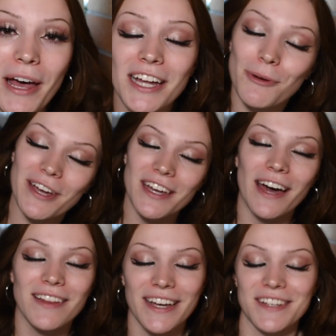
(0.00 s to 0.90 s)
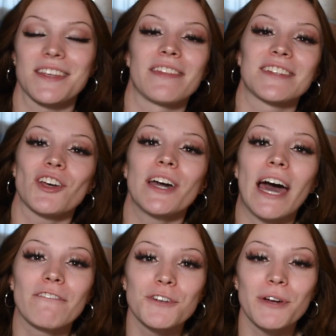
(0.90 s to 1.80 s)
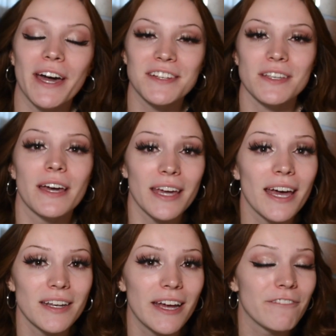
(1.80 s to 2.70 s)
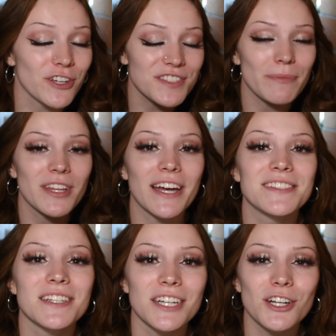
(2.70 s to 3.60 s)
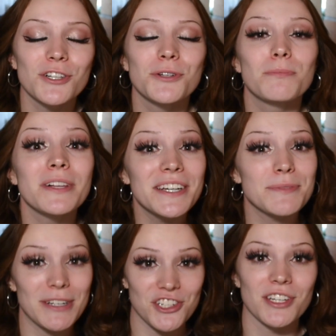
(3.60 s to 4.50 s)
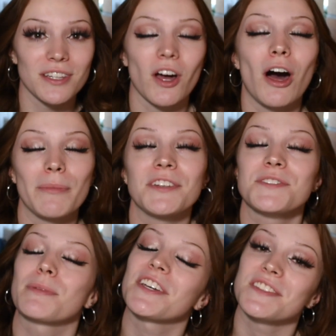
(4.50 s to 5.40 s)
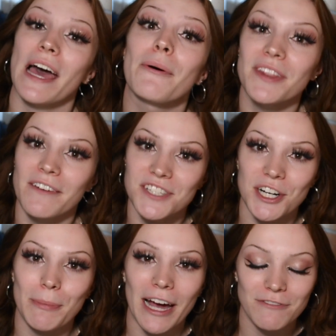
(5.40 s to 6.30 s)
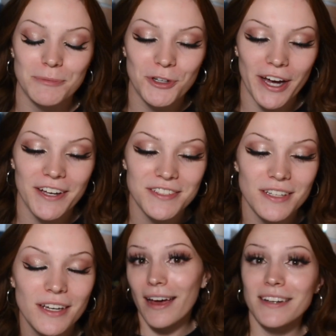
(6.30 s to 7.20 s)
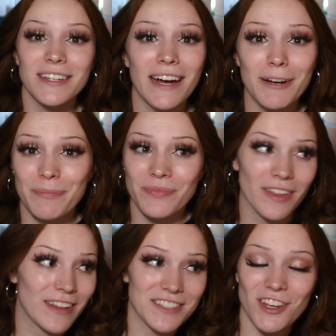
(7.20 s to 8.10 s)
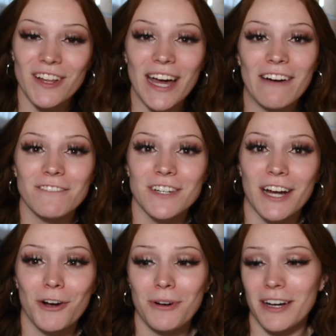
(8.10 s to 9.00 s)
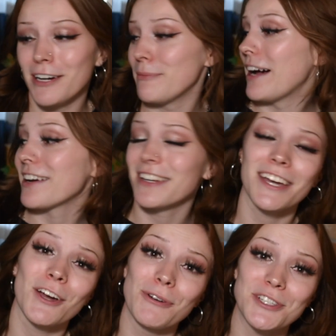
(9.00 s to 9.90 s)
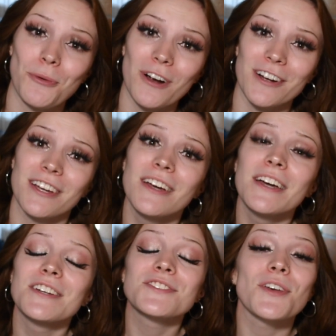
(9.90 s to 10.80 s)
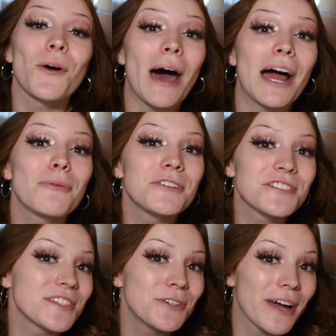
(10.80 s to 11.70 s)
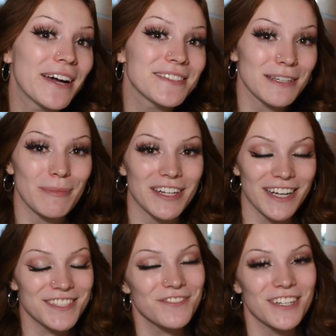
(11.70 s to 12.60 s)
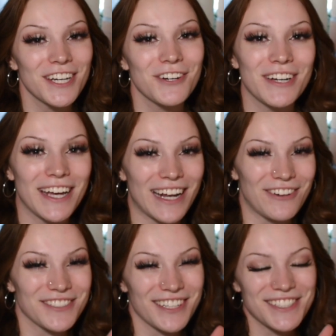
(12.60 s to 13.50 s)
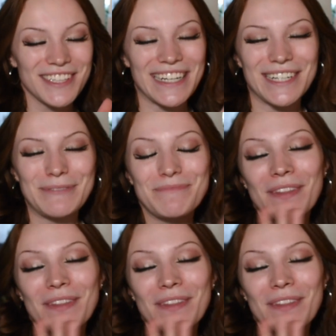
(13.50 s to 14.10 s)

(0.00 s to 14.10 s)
But anyway, yeah, like I said, that's all I have for you guys. Again, if there's something I didn't include, please mention it in the comments because I would love to hear back from you guys. And yeah, that's all I have for now. I gotta get going to work. So I will see you guys in my next video, and I will talk to you later.